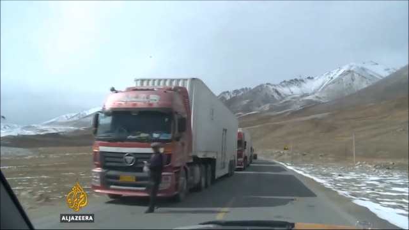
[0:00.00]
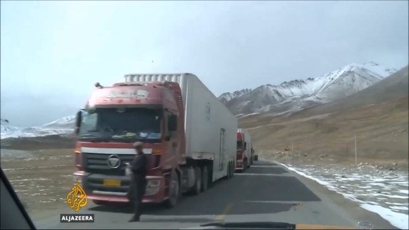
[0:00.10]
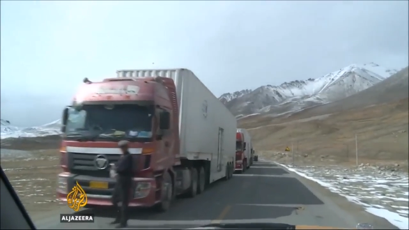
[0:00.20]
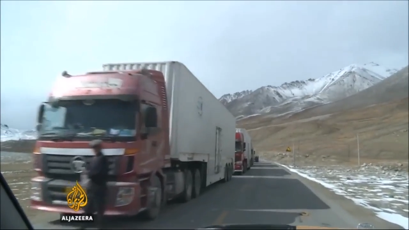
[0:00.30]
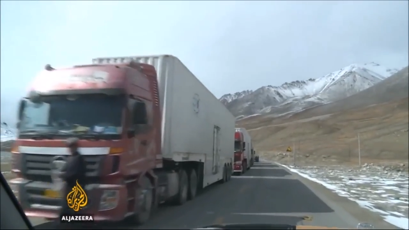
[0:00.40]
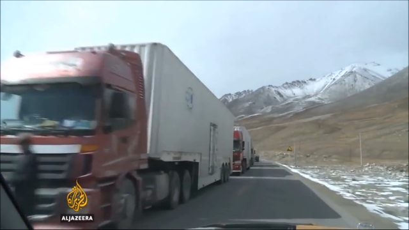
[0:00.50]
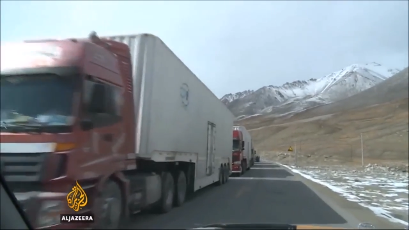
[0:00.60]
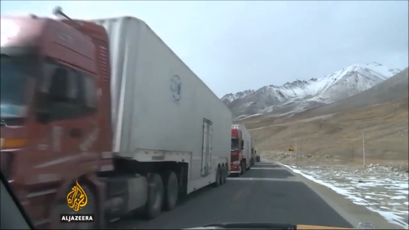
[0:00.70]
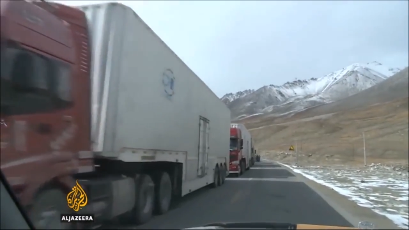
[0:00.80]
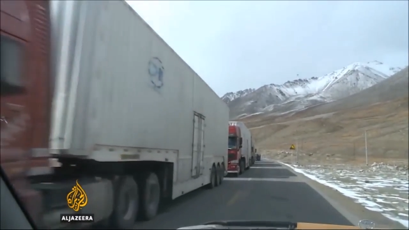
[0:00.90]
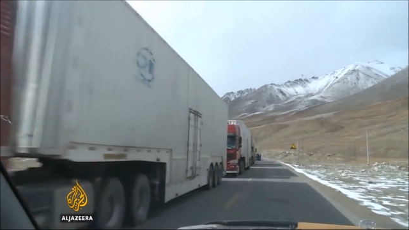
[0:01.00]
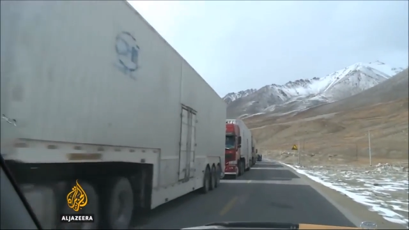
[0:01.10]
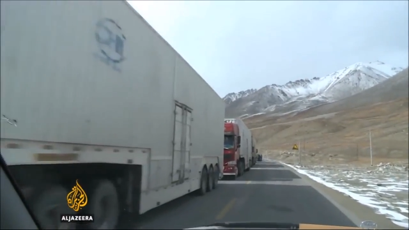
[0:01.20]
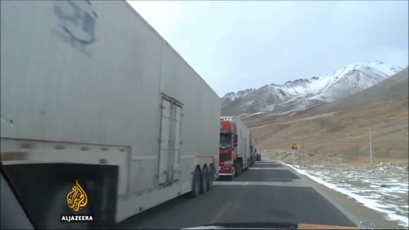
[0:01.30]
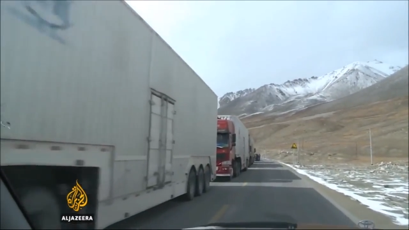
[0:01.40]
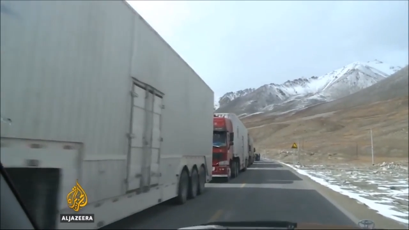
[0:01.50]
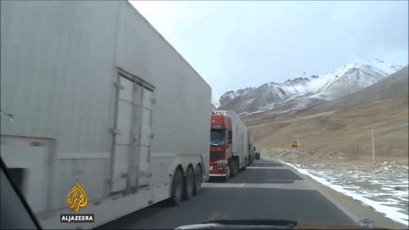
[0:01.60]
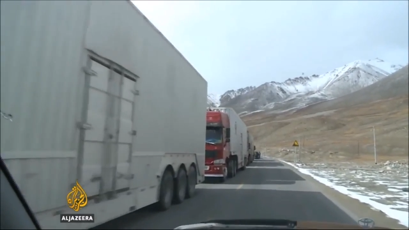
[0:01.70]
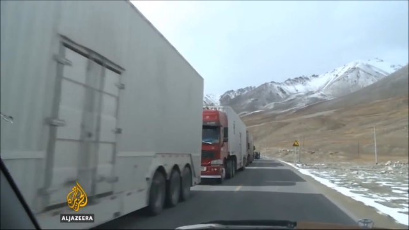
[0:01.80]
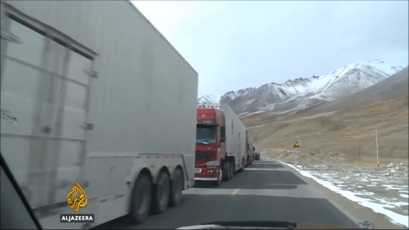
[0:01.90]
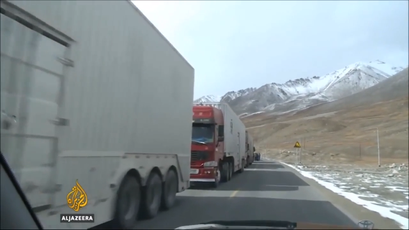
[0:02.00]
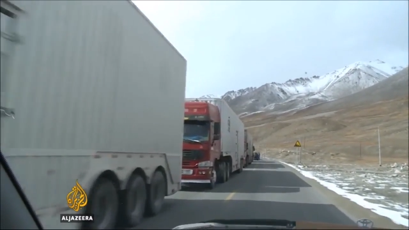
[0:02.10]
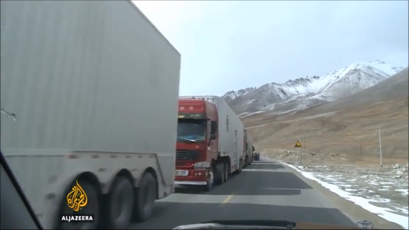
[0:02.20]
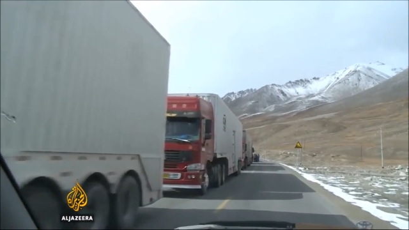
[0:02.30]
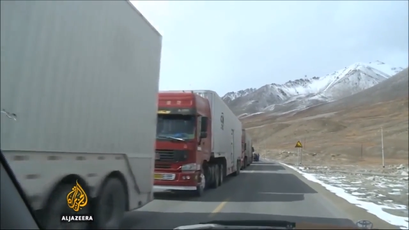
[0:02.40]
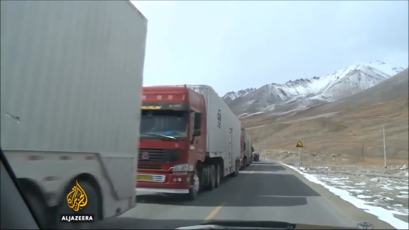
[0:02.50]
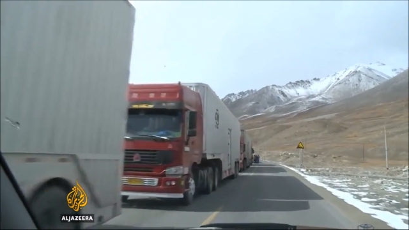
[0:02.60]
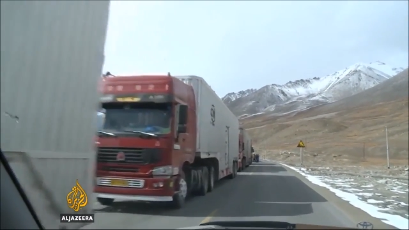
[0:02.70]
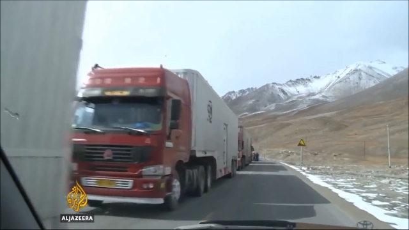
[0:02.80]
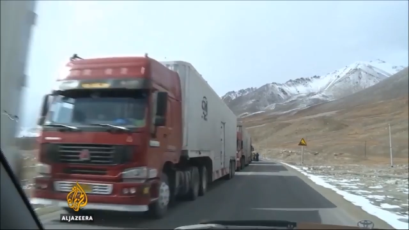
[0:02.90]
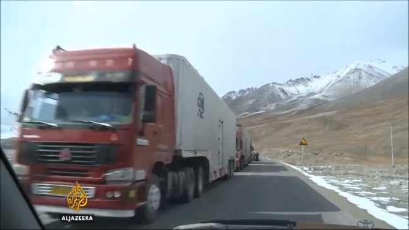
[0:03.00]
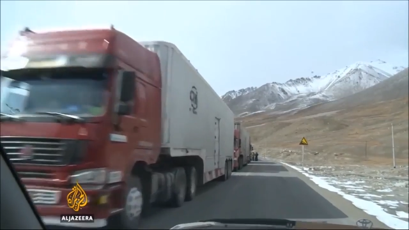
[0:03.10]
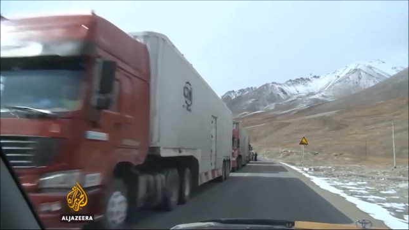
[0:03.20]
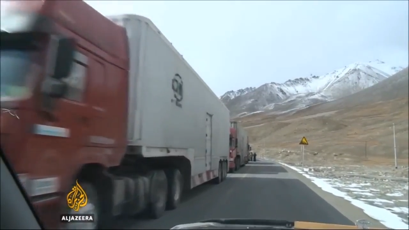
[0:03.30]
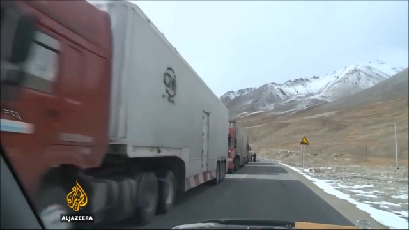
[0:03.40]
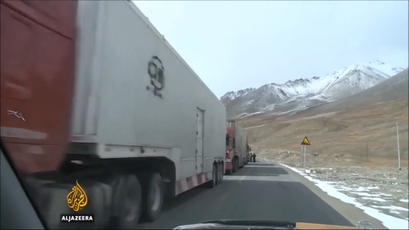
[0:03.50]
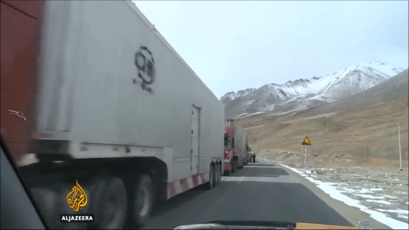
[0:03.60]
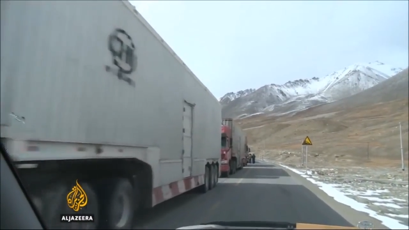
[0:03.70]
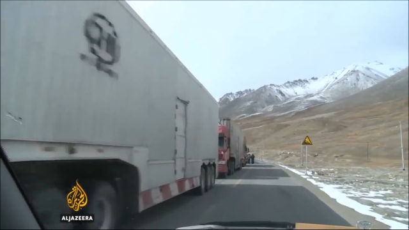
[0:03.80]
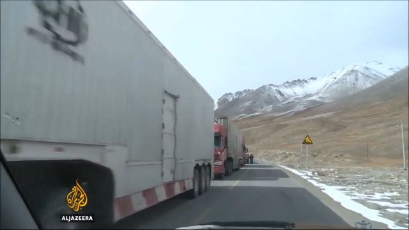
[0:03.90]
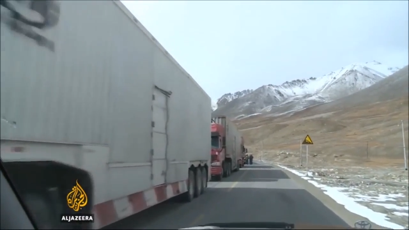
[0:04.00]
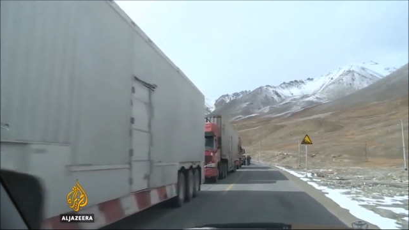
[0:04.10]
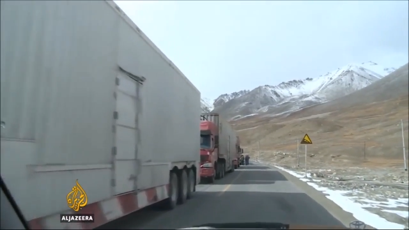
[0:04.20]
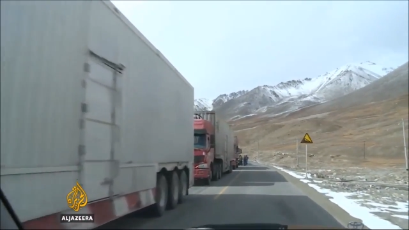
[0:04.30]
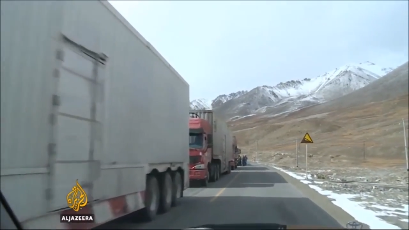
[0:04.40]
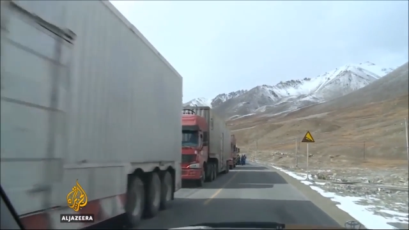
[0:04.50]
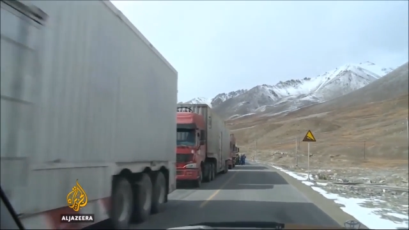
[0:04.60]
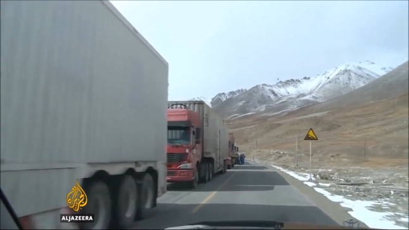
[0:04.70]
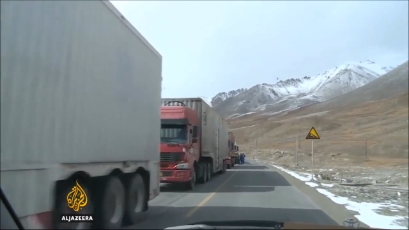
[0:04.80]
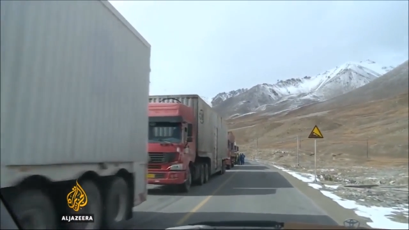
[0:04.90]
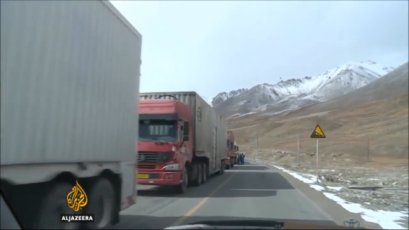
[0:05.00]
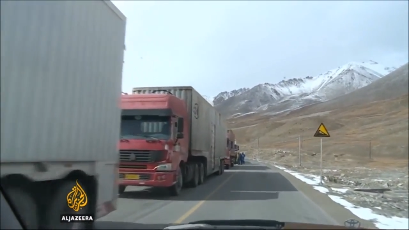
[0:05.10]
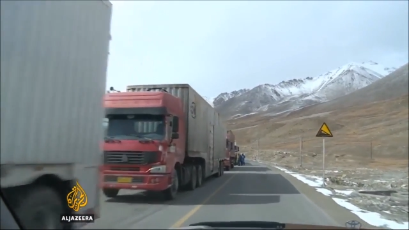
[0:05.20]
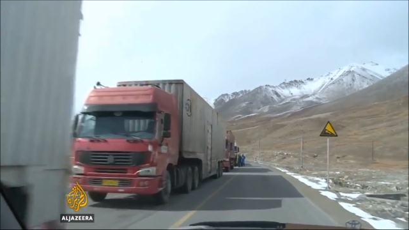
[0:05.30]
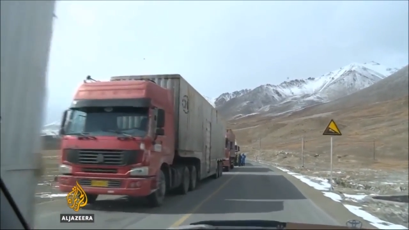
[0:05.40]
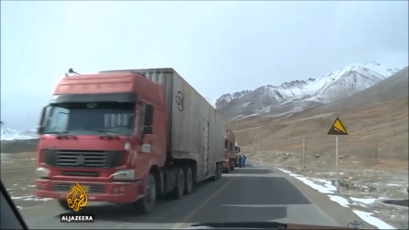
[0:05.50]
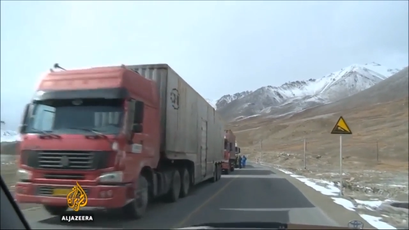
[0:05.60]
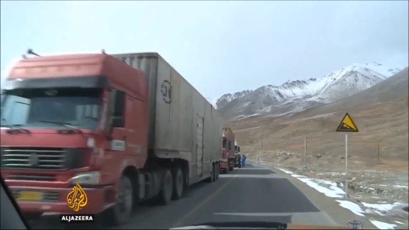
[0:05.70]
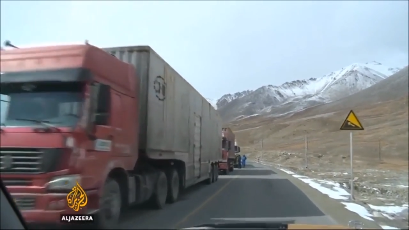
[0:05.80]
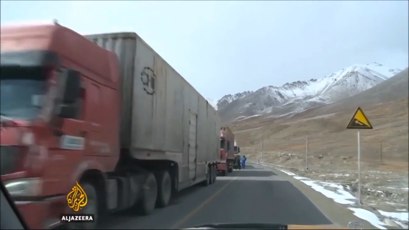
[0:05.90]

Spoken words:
Nobody's mouth can be seen.